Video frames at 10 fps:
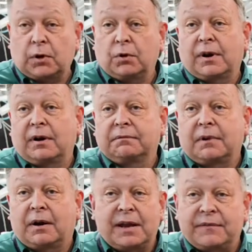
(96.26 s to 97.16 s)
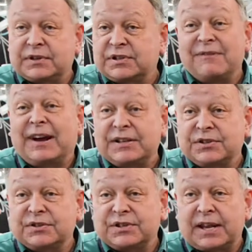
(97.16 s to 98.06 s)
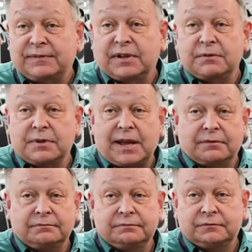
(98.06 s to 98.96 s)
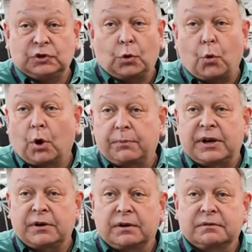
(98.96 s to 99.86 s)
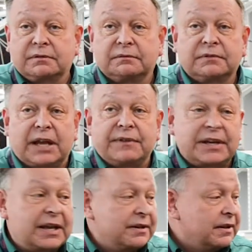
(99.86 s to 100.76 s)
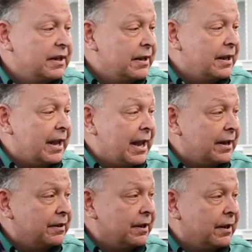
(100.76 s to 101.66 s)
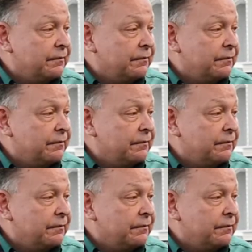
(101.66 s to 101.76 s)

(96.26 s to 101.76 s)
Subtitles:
enough to hold our heaviest devices safely without warping or caving in, and